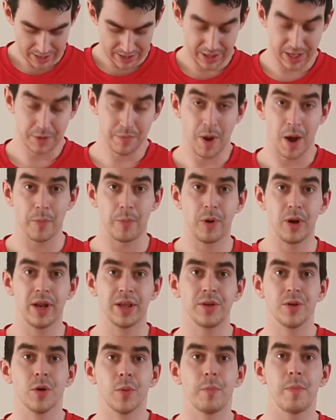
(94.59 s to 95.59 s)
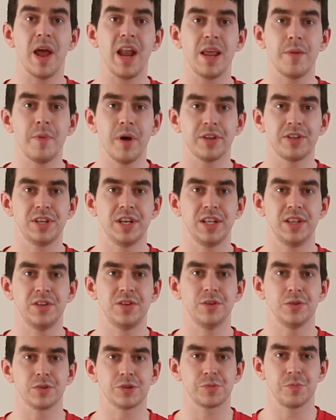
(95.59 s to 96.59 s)
Think about pulling your belly button
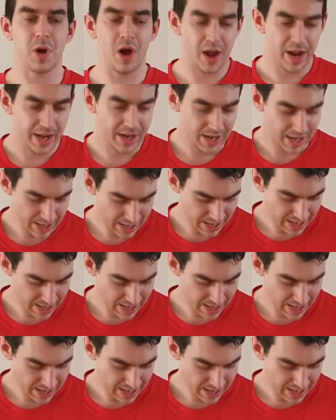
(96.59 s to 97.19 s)
into your spine